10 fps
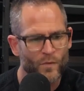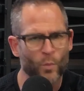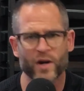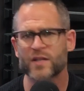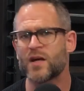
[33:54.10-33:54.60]

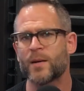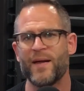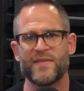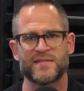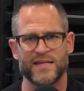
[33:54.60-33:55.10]
We're going to talk
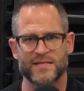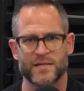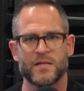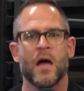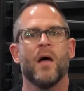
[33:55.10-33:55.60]
about the
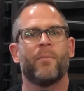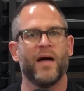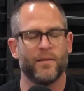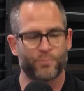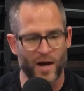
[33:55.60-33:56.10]
seasons,
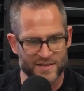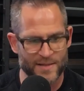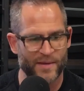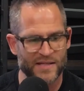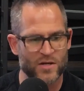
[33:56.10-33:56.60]
but
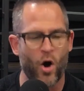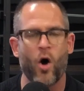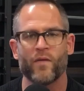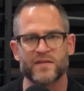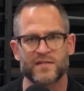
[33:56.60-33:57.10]
proximity to
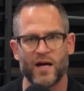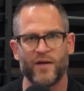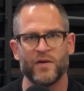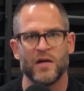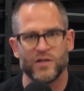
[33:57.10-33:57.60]
all the stuff,